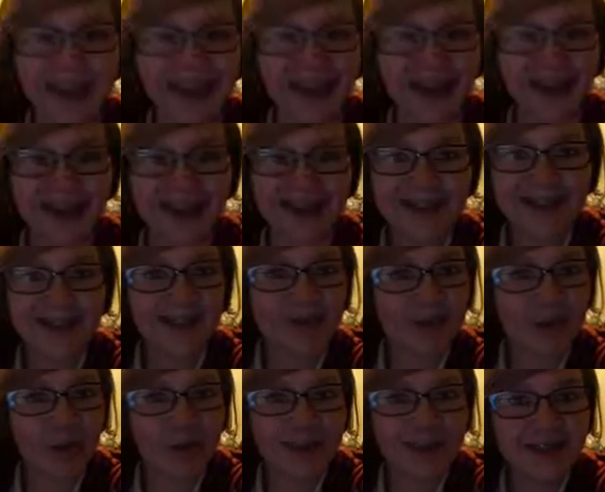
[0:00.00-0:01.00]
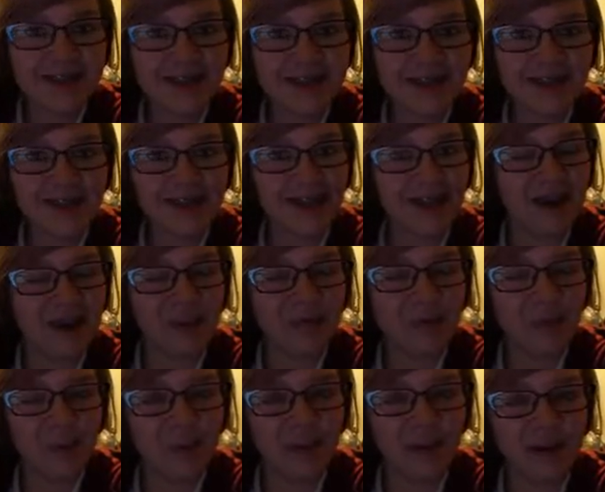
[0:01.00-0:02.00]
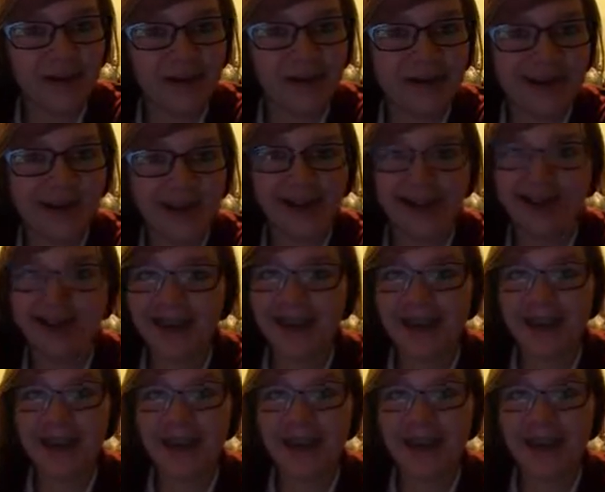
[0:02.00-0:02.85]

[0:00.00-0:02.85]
Hey guys, it's Wednesday, February 2nd,